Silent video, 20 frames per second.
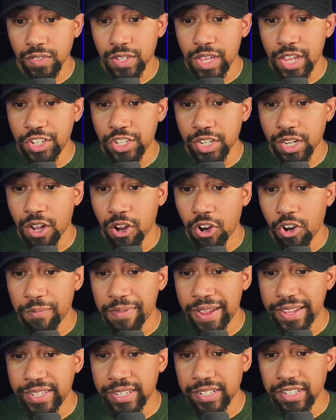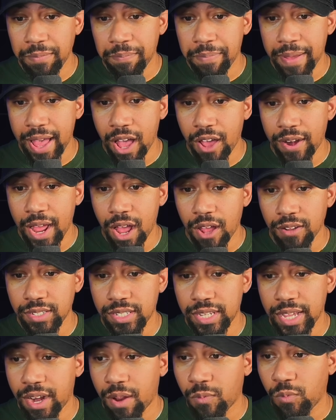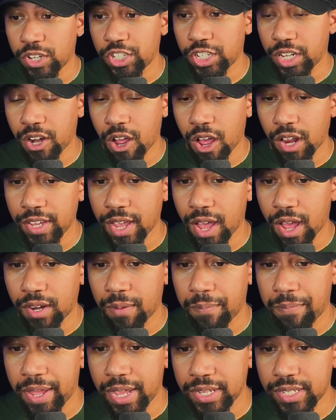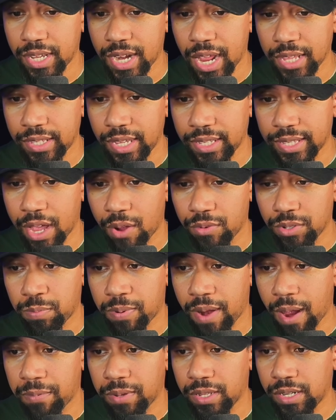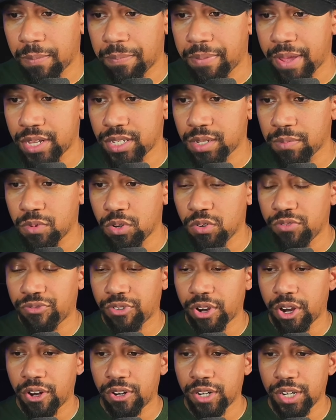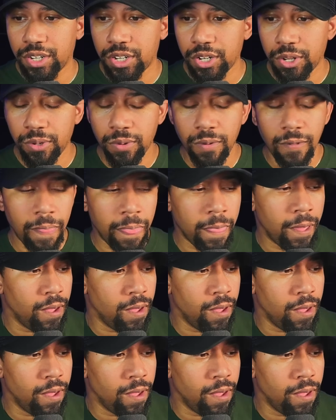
Keyshia Cole basically bowed out and said, I'm wishing all y'all the best. And I think that was probably the best move for her to do.